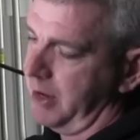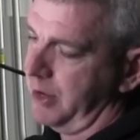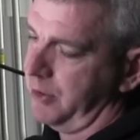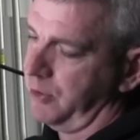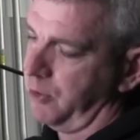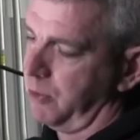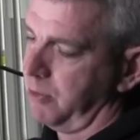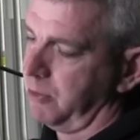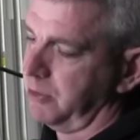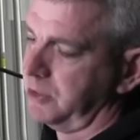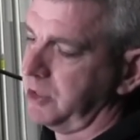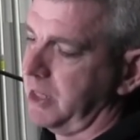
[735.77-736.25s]

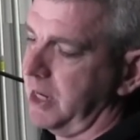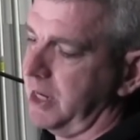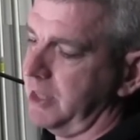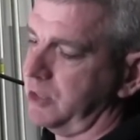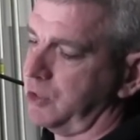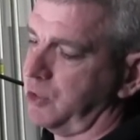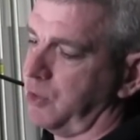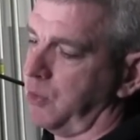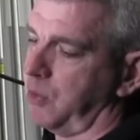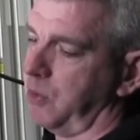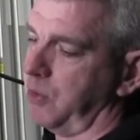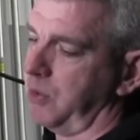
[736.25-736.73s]
Normal
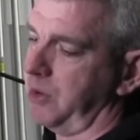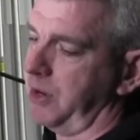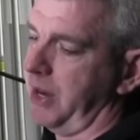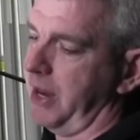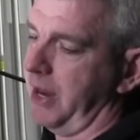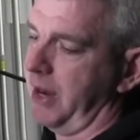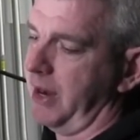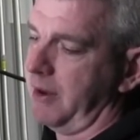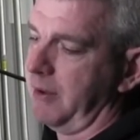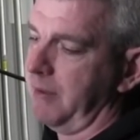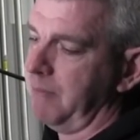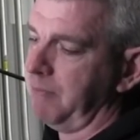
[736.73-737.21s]
size quart
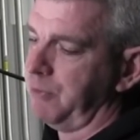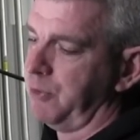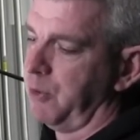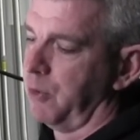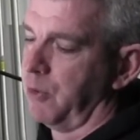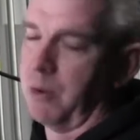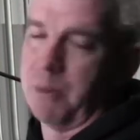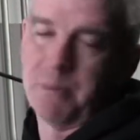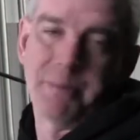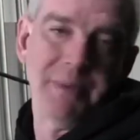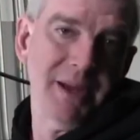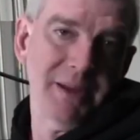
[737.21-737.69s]
neck
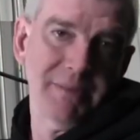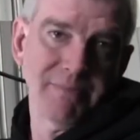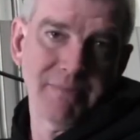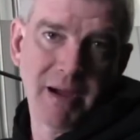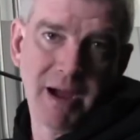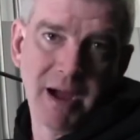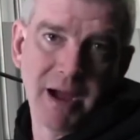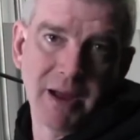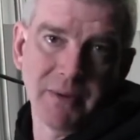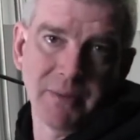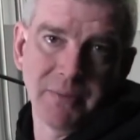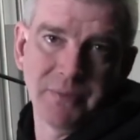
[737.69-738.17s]
or a big
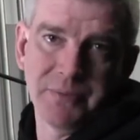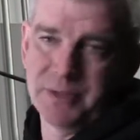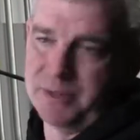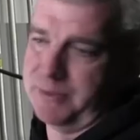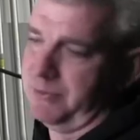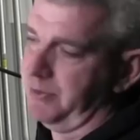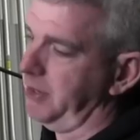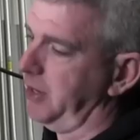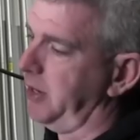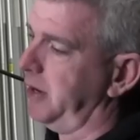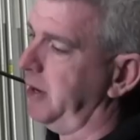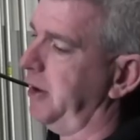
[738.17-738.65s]
bottle
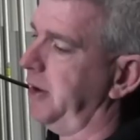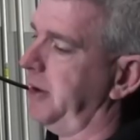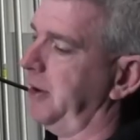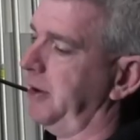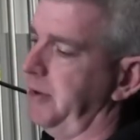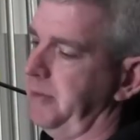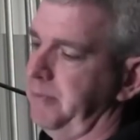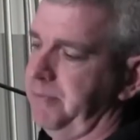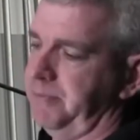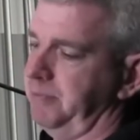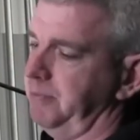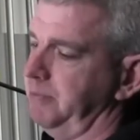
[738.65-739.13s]
that
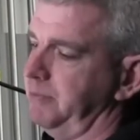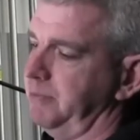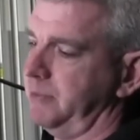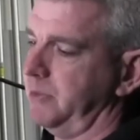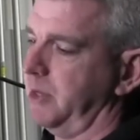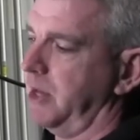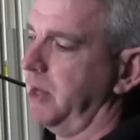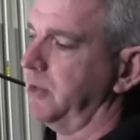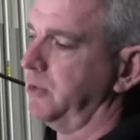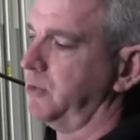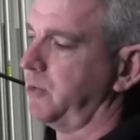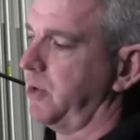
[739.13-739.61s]
uh,
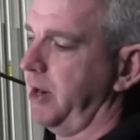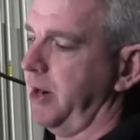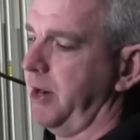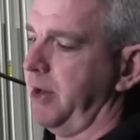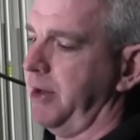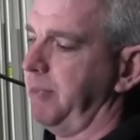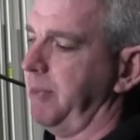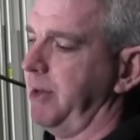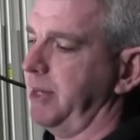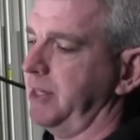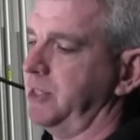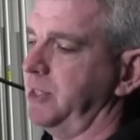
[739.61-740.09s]
goes right
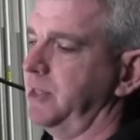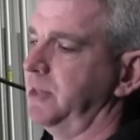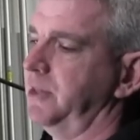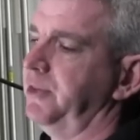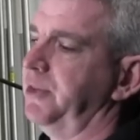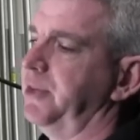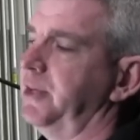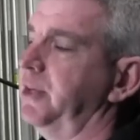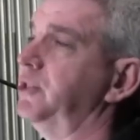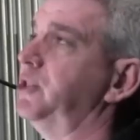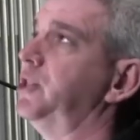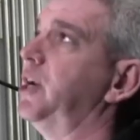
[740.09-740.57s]
on, makes
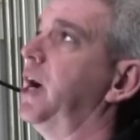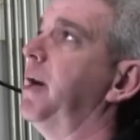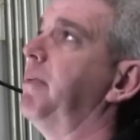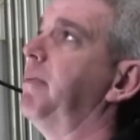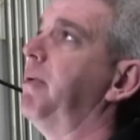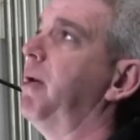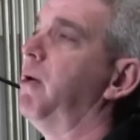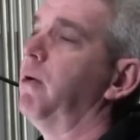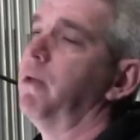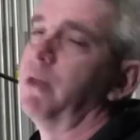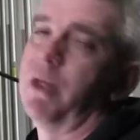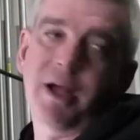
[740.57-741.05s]
the job
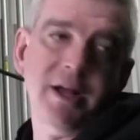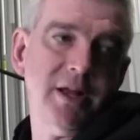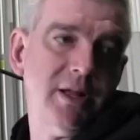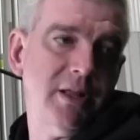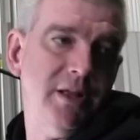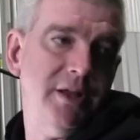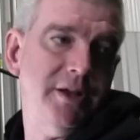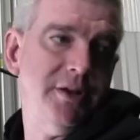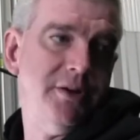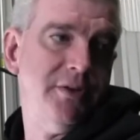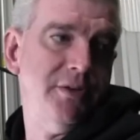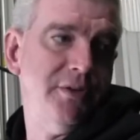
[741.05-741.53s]
a whole lot
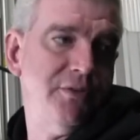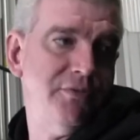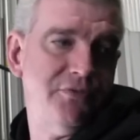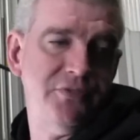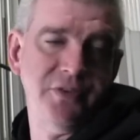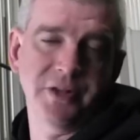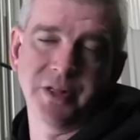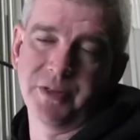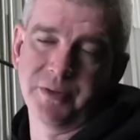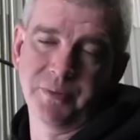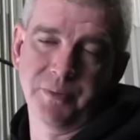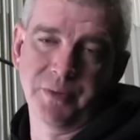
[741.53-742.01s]
cleaner than
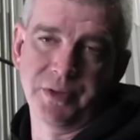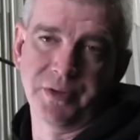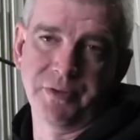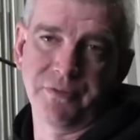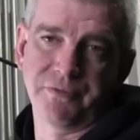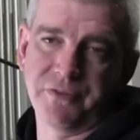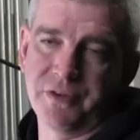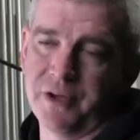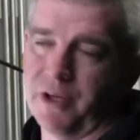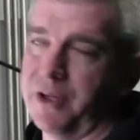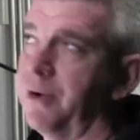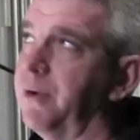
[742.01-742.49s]
filling with a
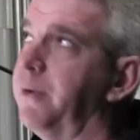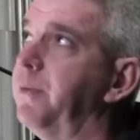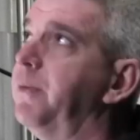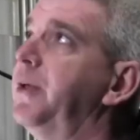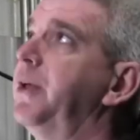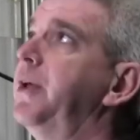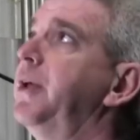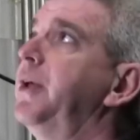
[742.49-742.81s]
funnel.